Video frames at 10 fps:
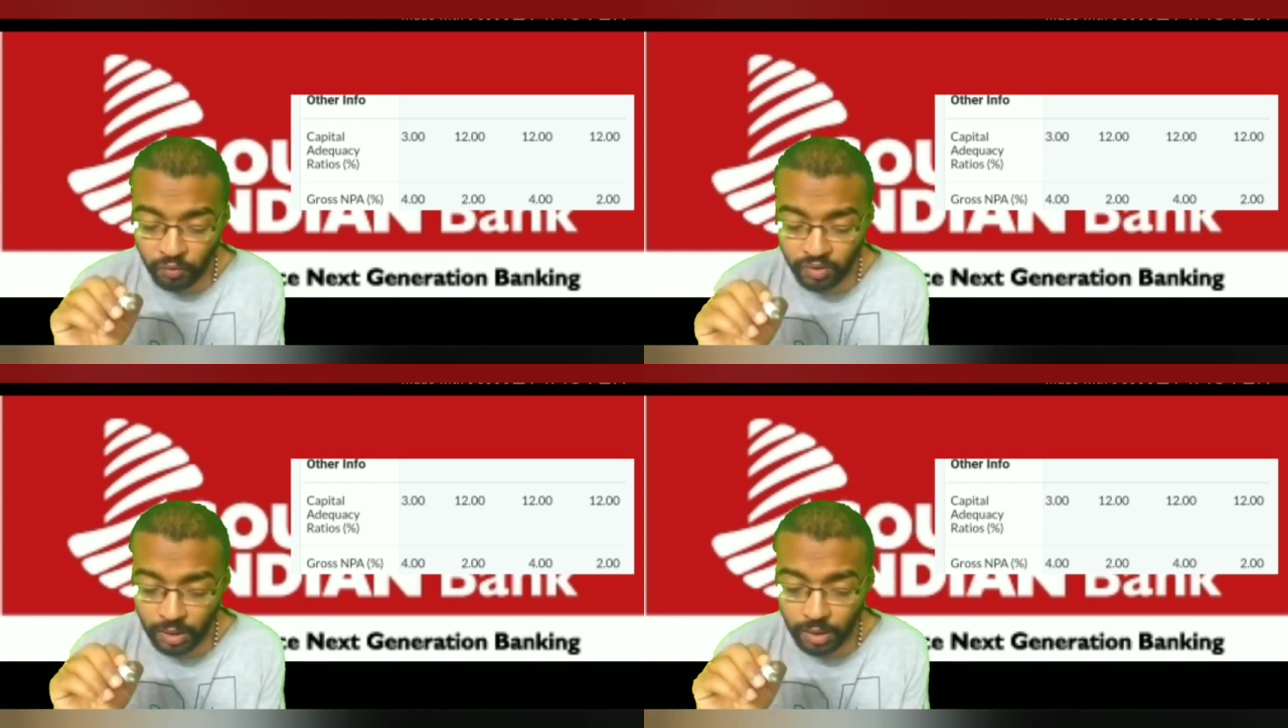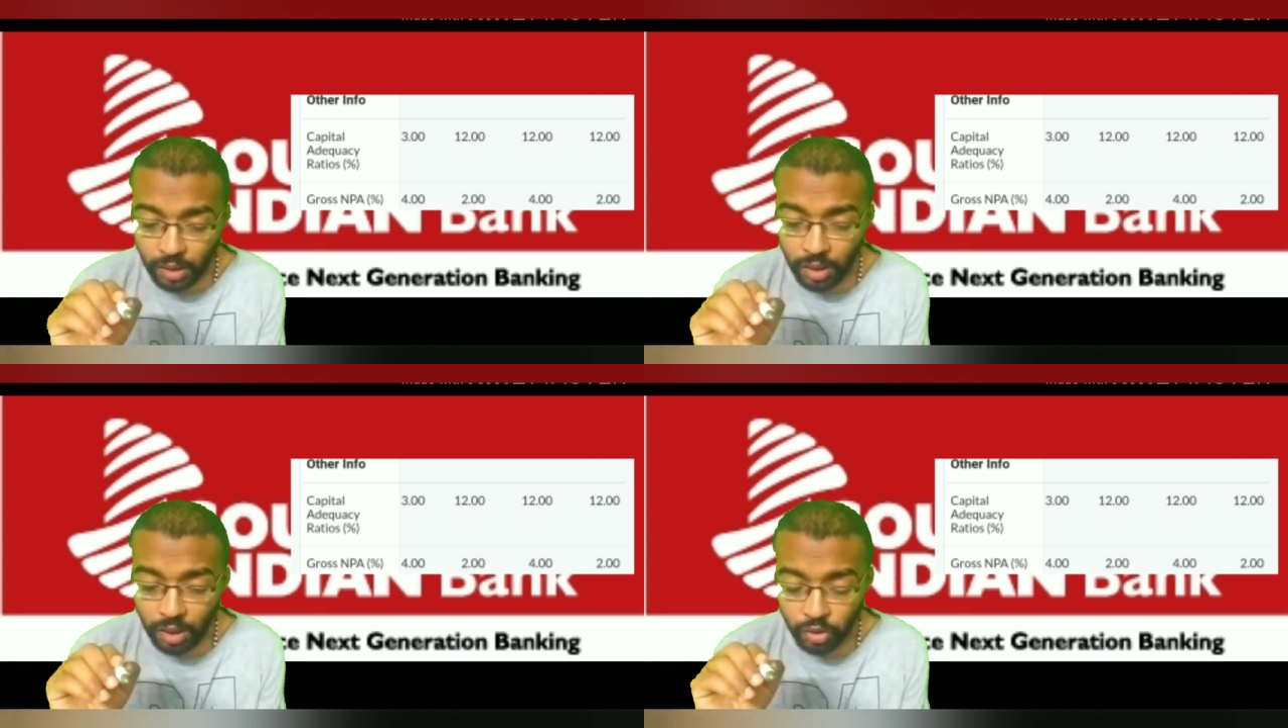
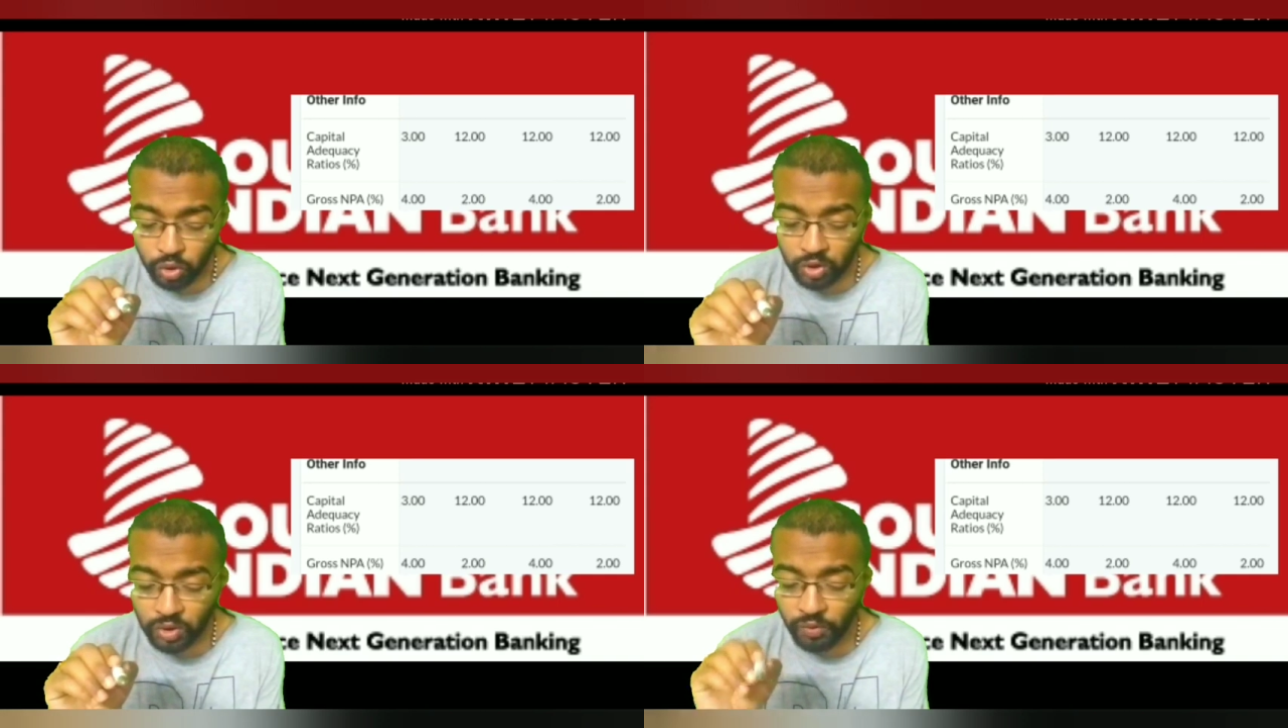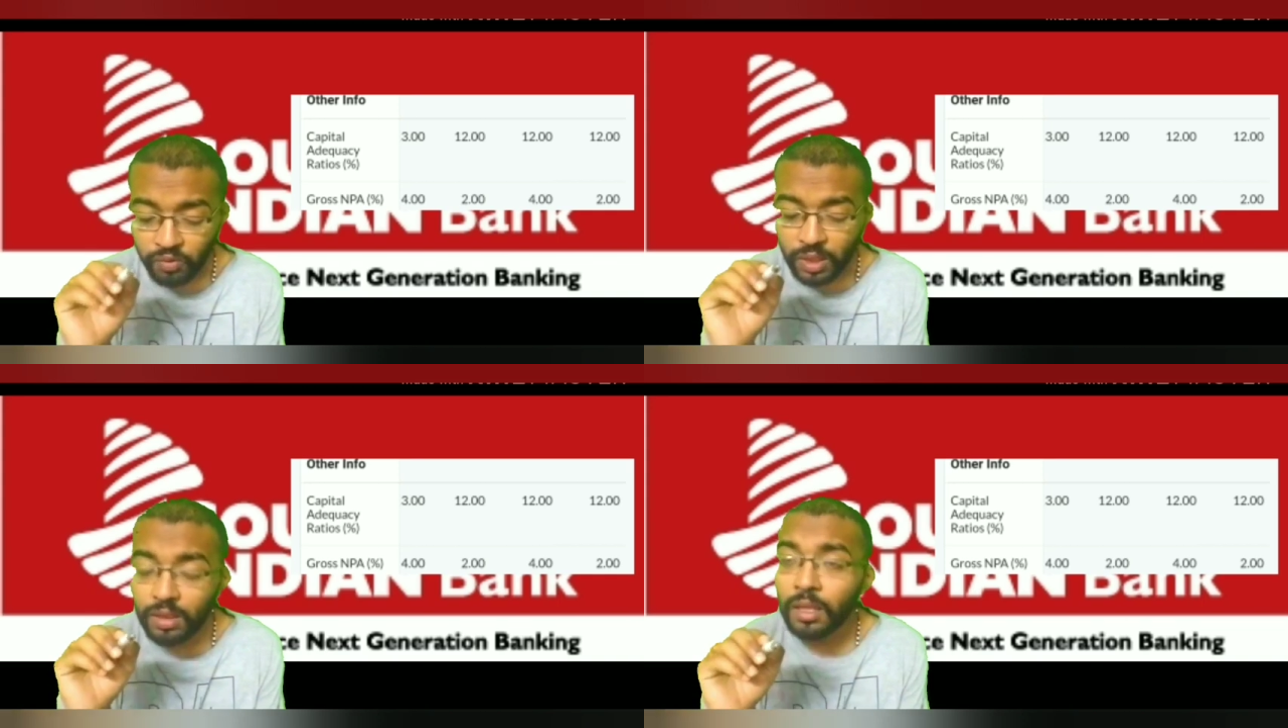
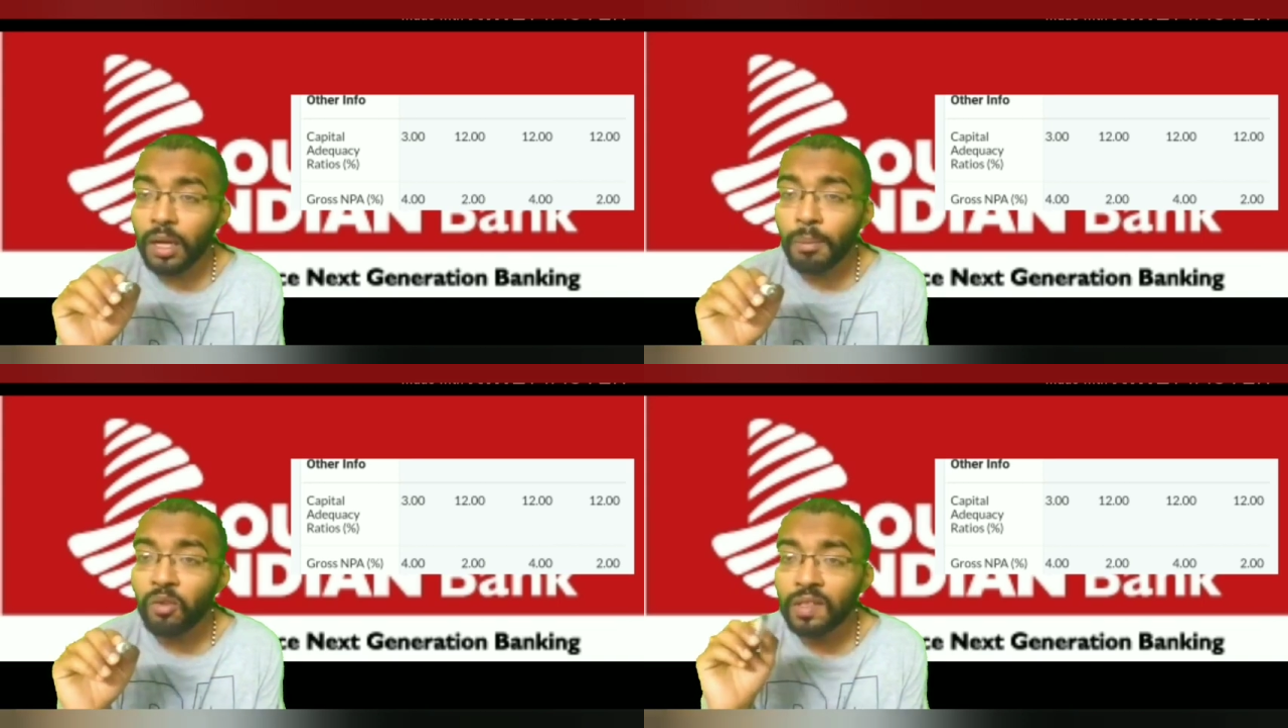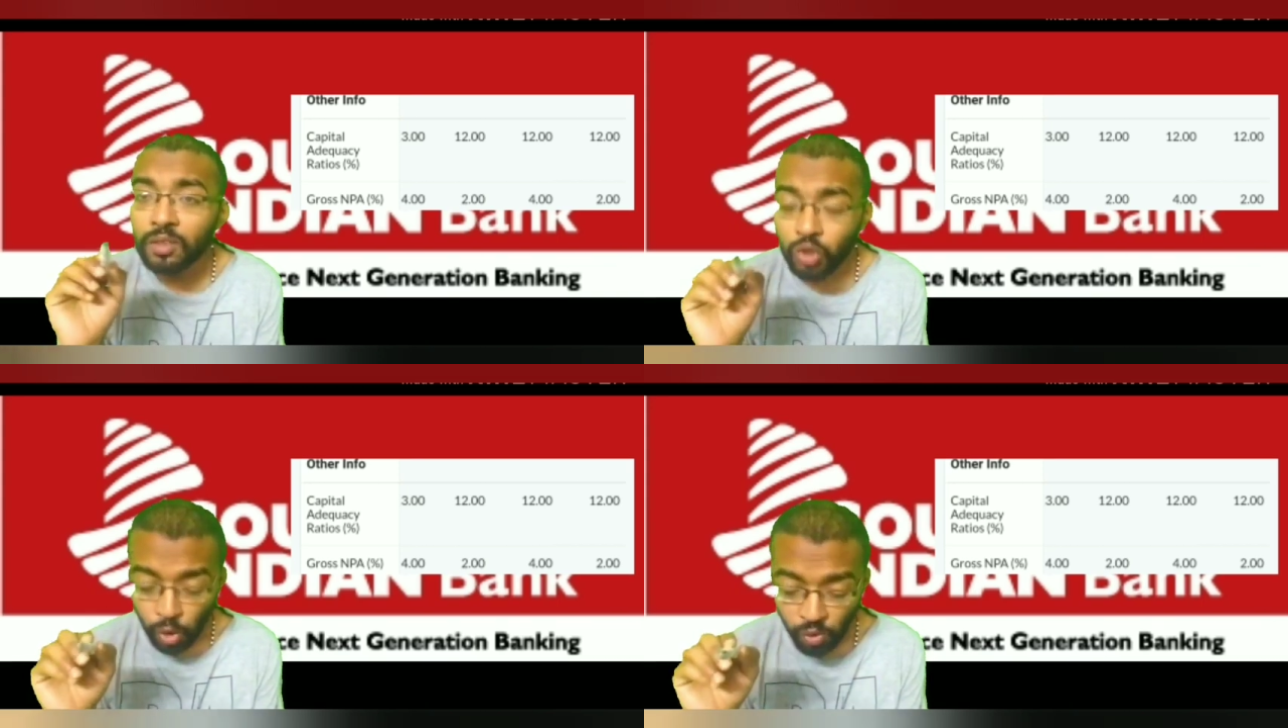2015, the number
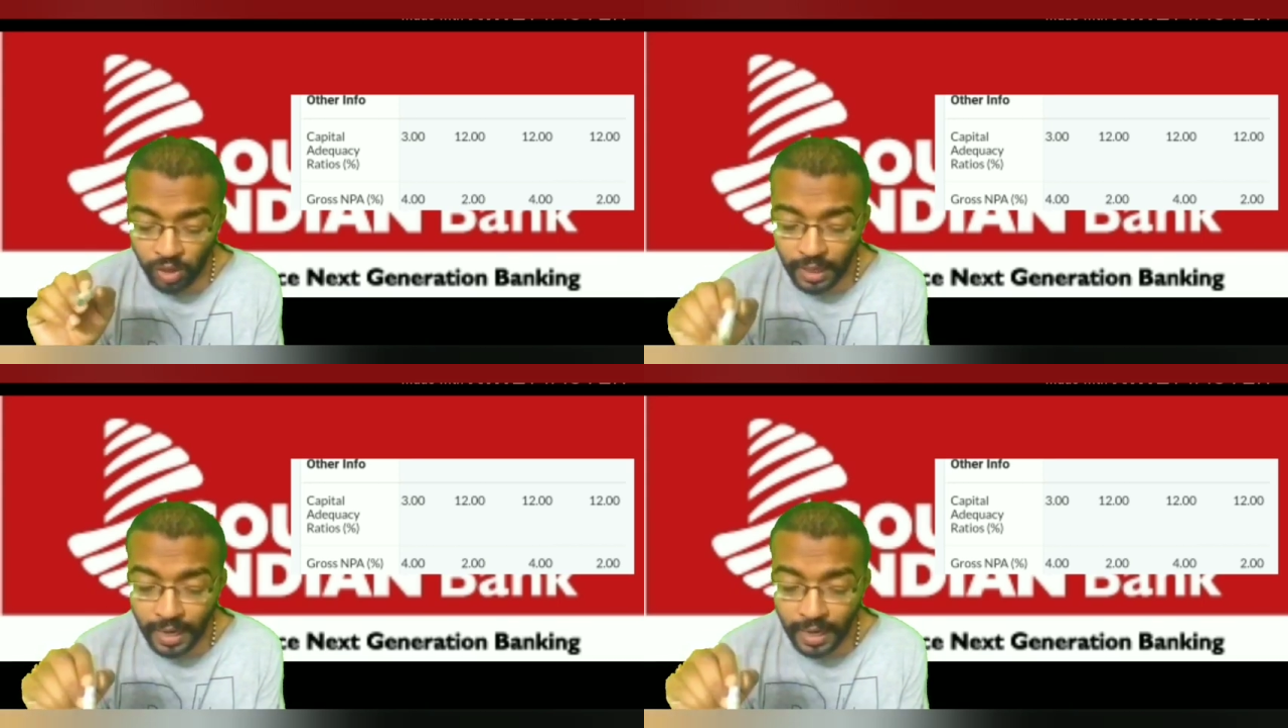was 12,